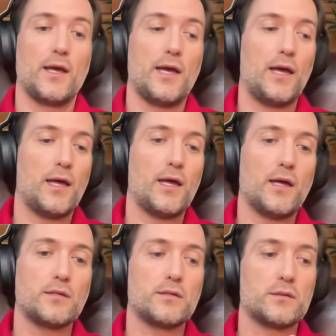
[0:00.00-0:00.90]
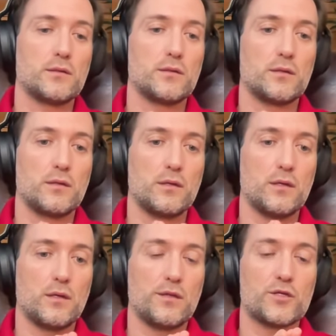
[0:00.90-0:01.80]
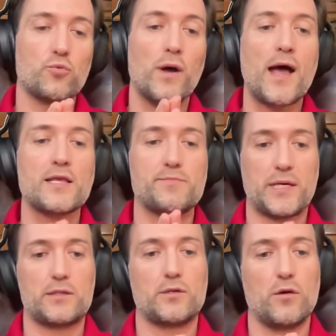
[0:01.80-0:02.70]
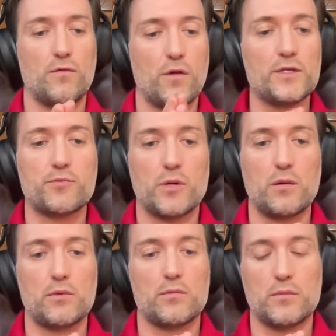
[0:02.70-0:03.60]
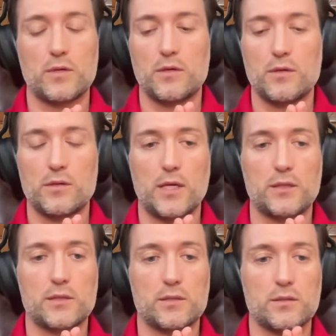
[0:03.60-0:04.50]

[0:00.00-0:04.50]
And there's one aspect of all this problem that